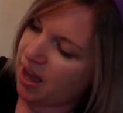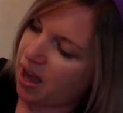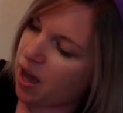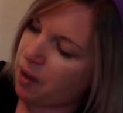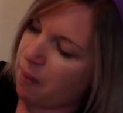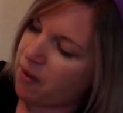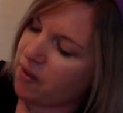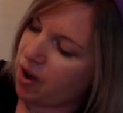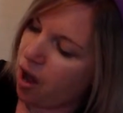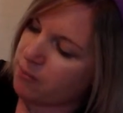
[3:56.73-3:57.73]
and
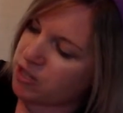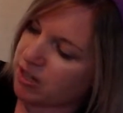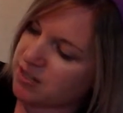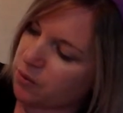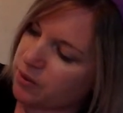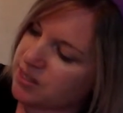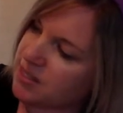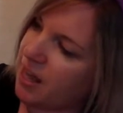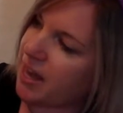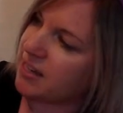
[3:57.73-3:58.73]
then objects that would
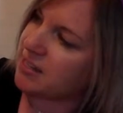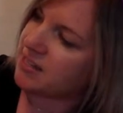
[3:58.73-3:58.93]
slide and